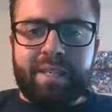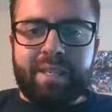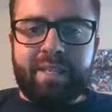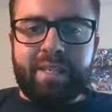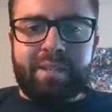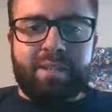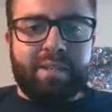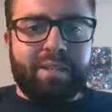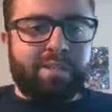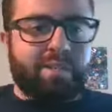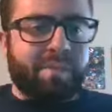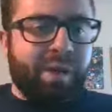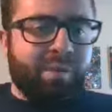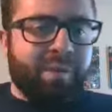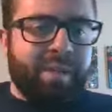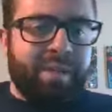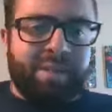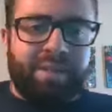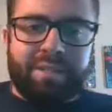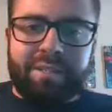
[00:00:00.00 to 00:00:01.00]
you know, in the
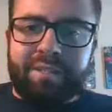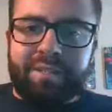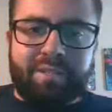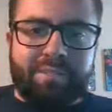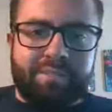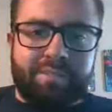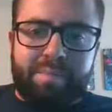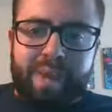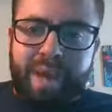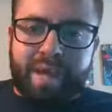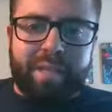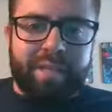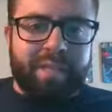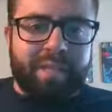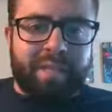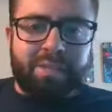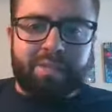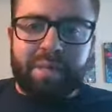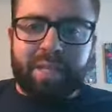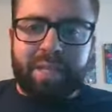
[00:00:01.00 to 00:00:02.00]
moment you're
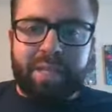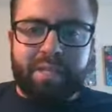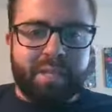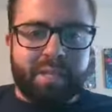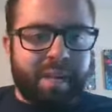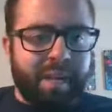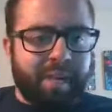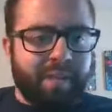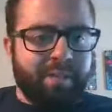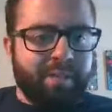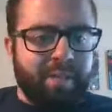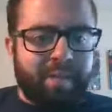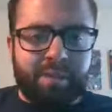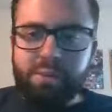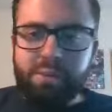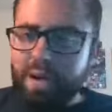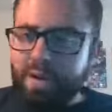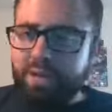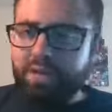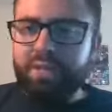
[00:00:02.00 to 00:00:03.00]
panicking, but at the end you're like,
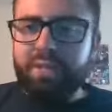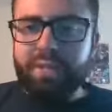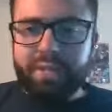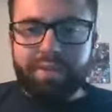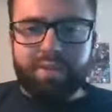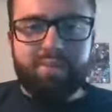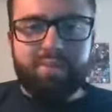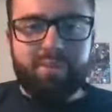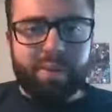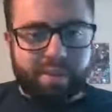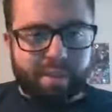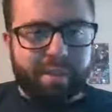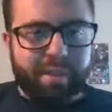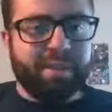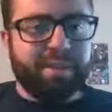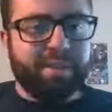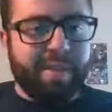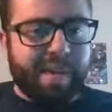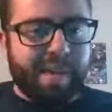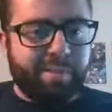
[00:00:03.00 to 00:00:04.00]
wow, you know, we made
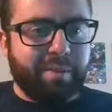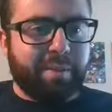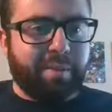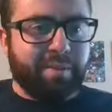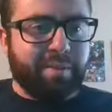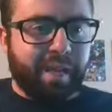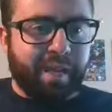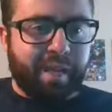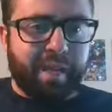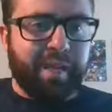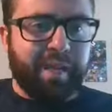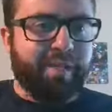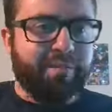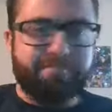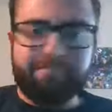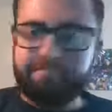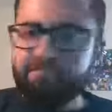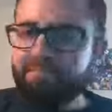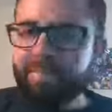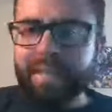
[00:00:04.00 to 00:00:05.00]
this happen. And
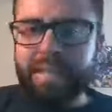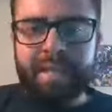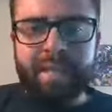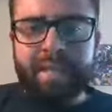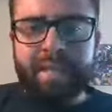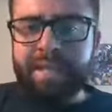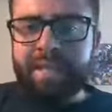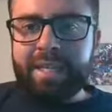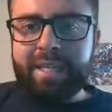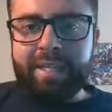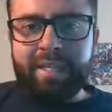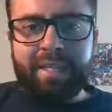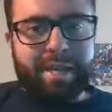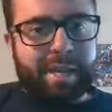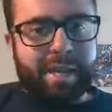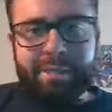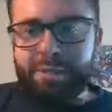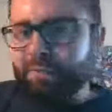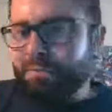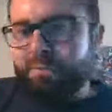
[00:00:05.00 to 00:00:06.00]
the
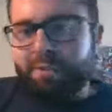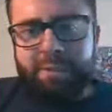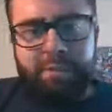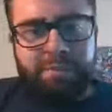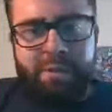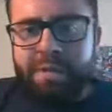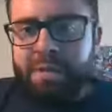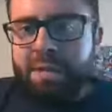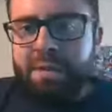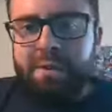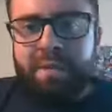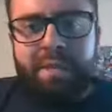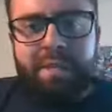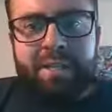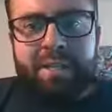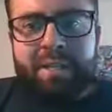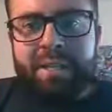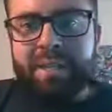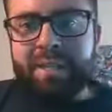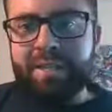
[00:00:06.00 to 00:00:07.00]
guests didn't know
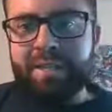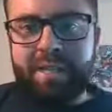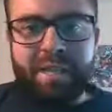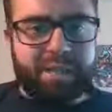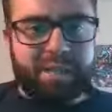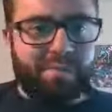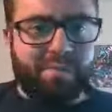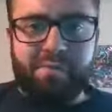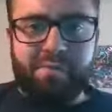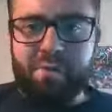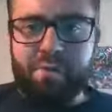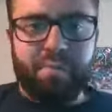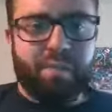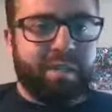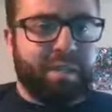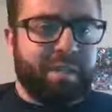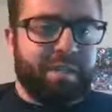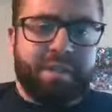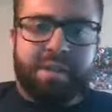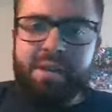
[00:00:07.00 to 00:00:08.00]
anything. The guest performer
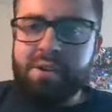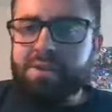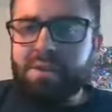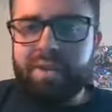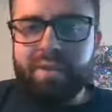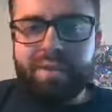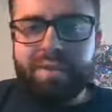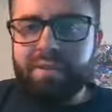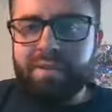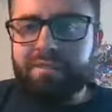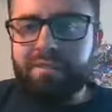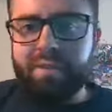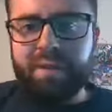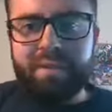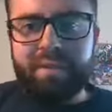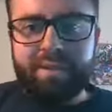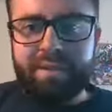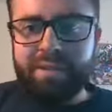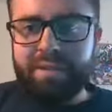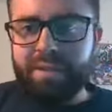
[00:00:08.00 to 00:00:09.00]
didn't know any
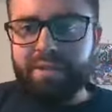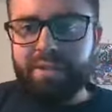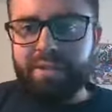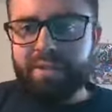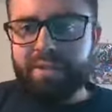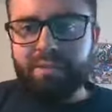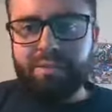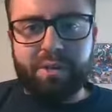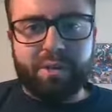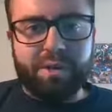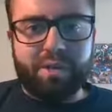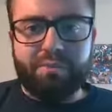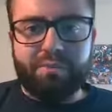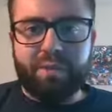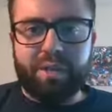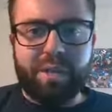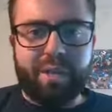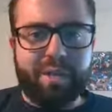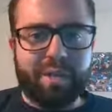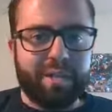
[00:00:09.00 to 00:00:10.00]
different. You know, it just went off
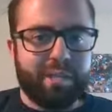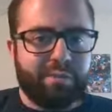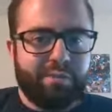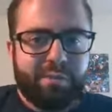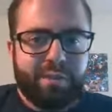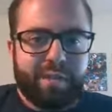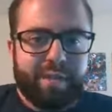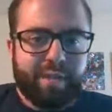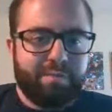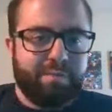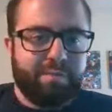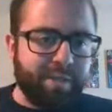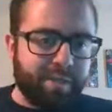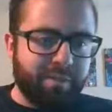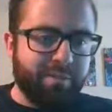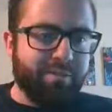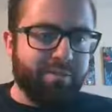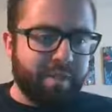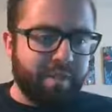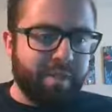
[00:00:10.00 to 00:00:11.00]
without it for them.
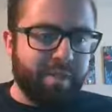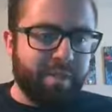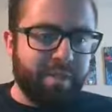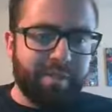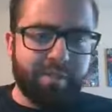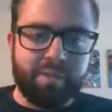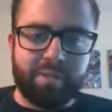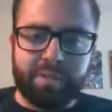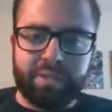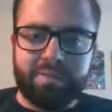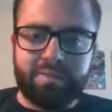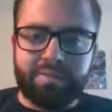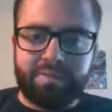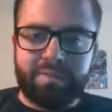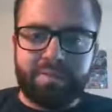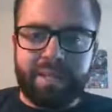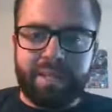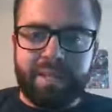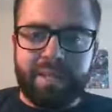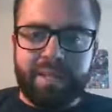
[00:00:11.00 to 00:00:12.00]
So, you know, that's what,
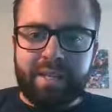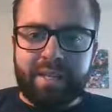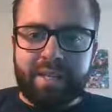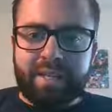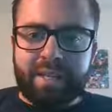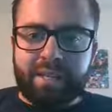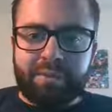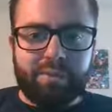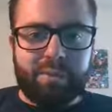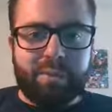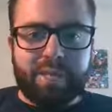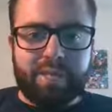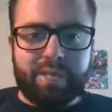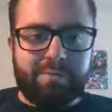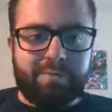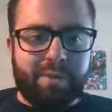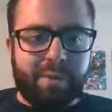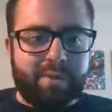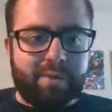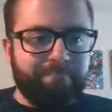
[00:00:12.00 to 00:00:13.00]
what makes it
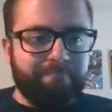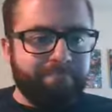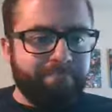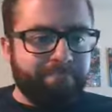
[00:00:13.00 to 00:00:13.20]
fun.